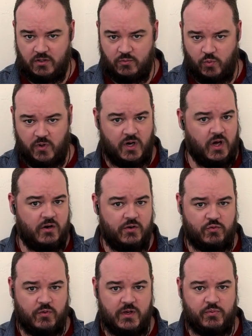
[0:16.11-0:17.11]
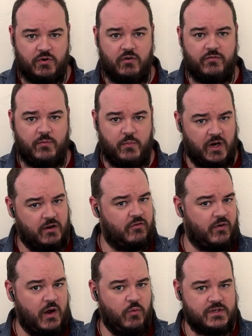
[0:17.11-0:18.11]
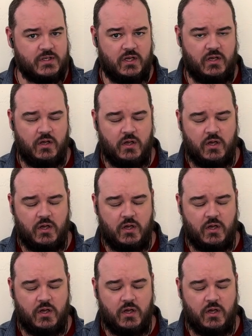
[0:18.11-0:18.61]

103 proof American Rye Whiskey,